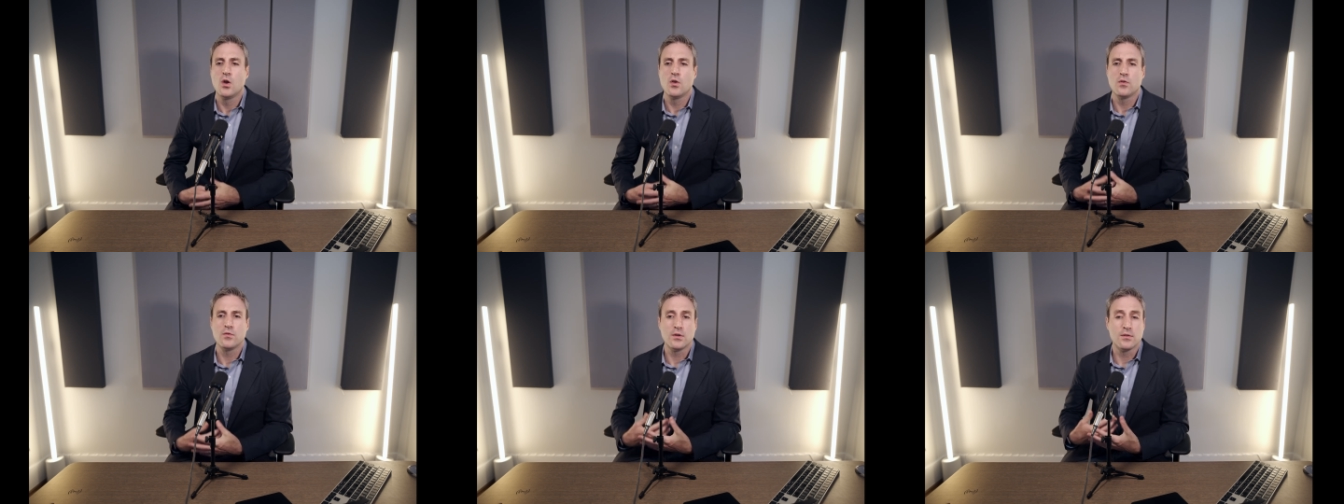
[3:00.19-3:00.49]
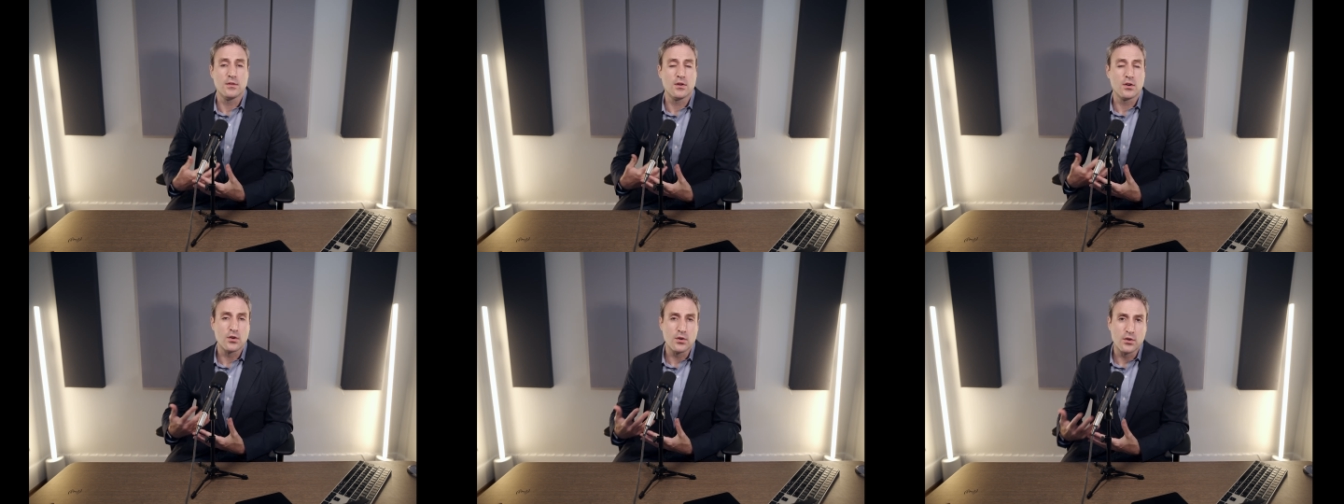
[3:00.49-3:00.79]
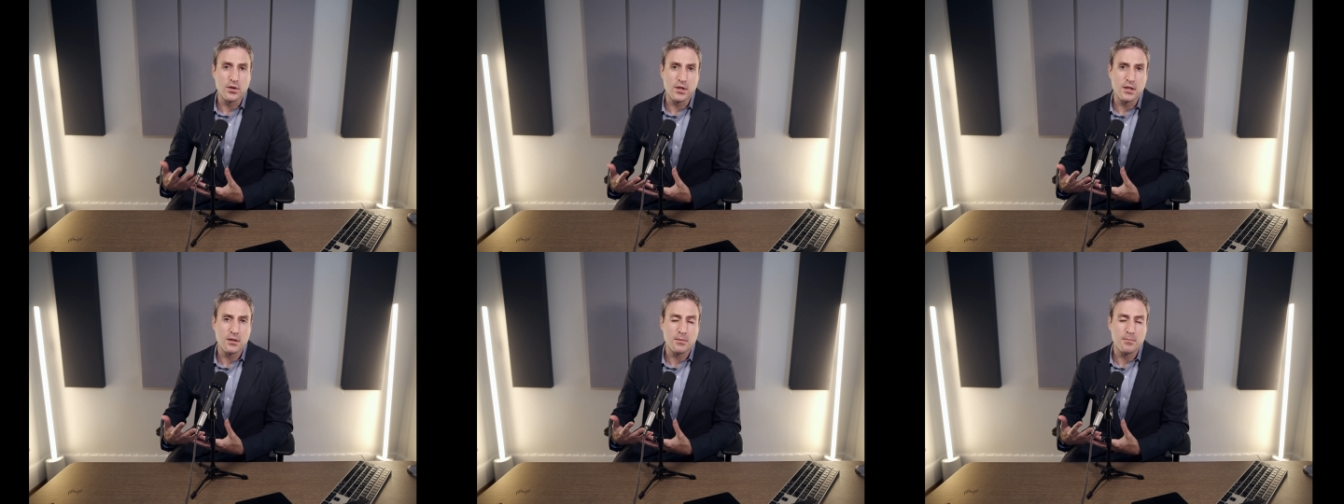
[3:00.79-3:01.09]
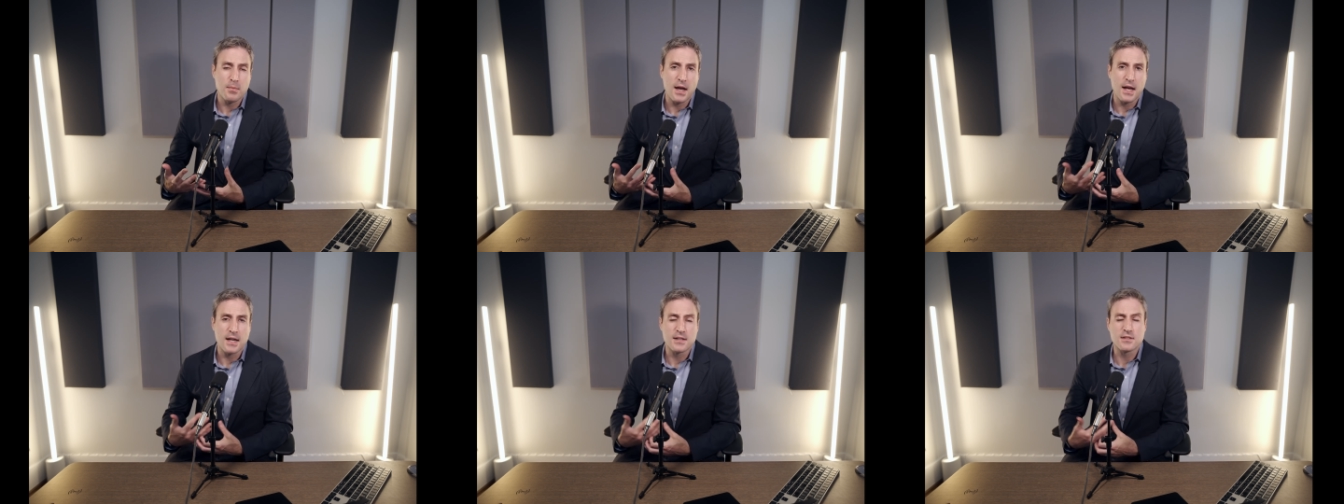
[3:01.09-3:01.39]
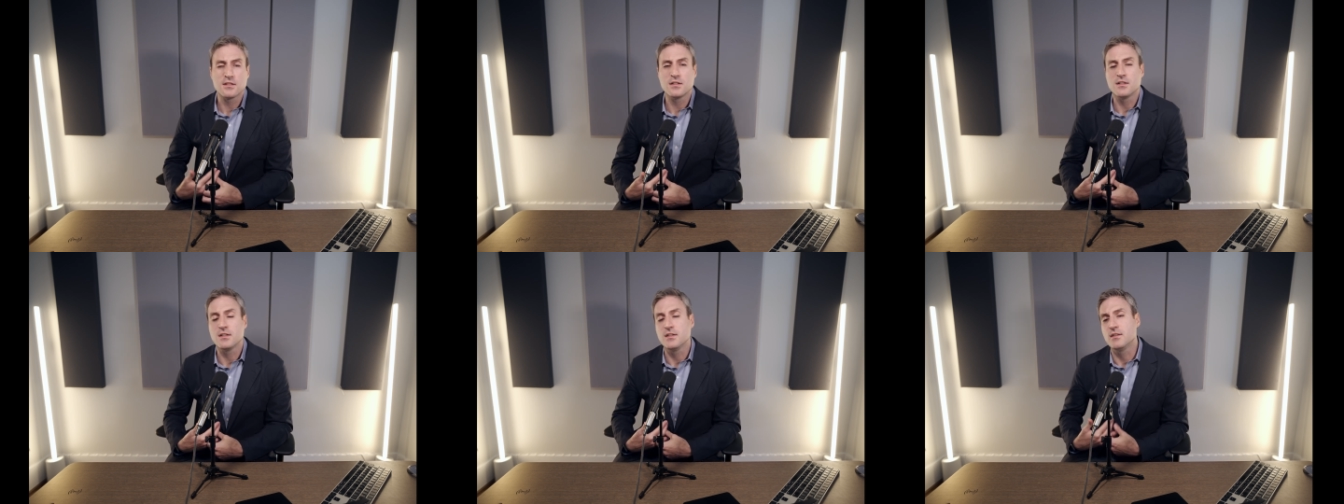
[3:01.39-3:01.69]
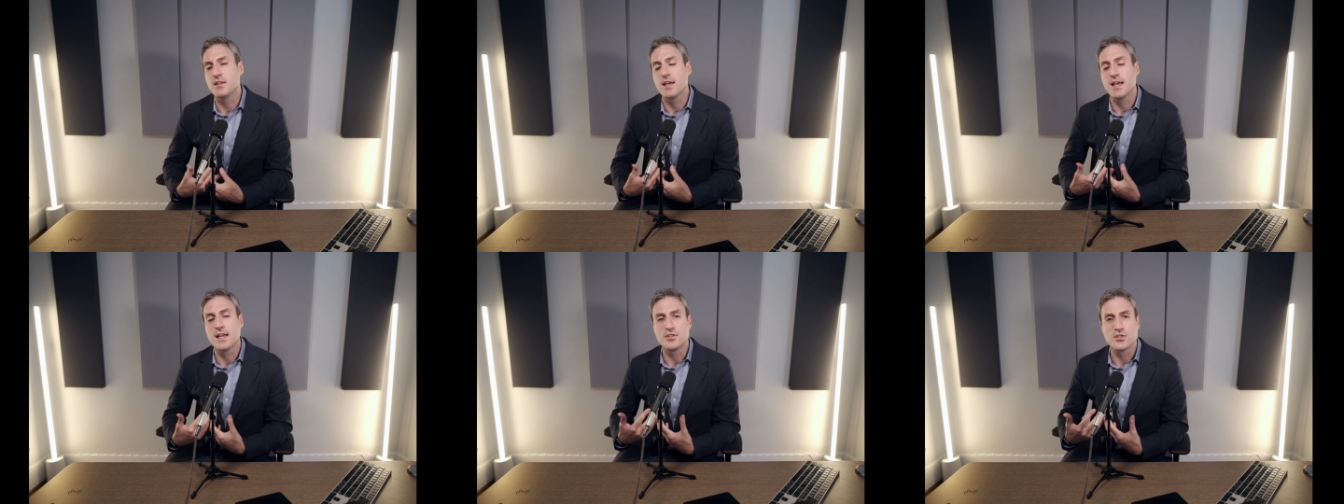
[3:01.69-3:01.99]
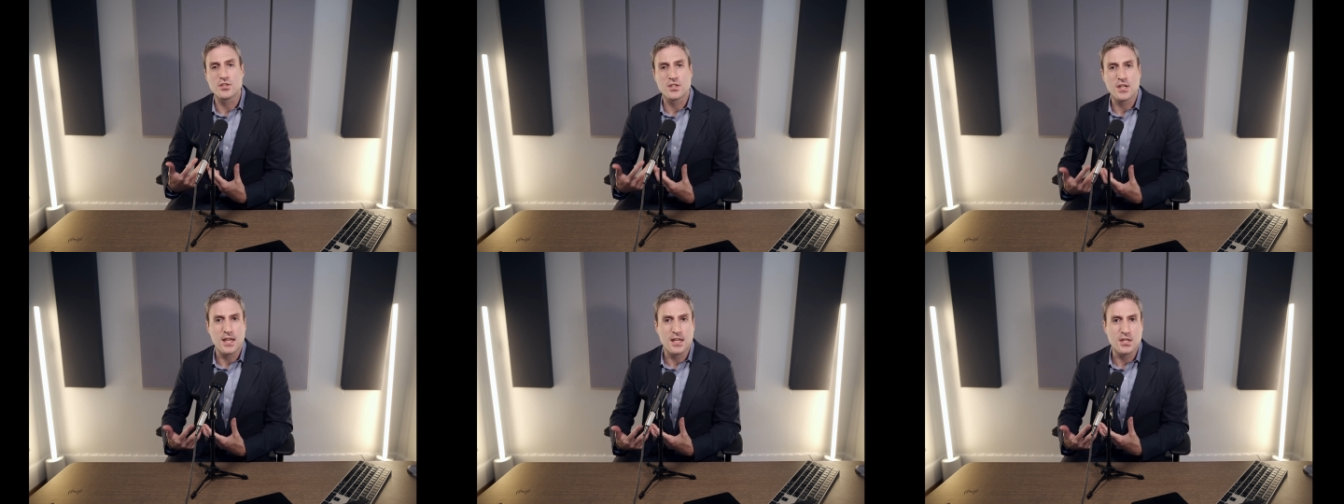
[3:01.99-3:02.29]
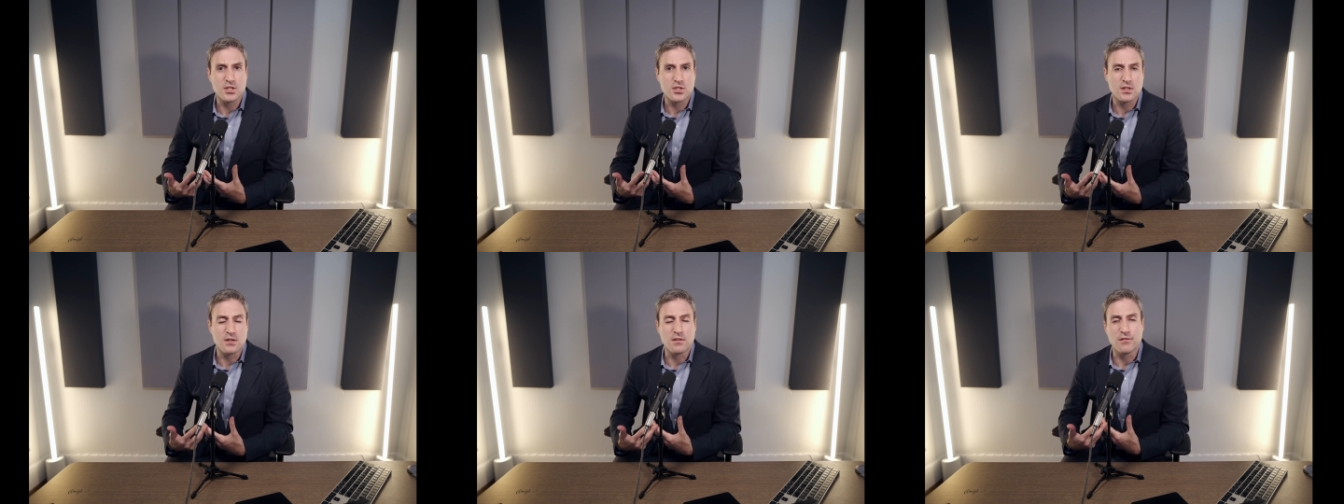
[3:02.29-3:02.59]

the earning capacity, the education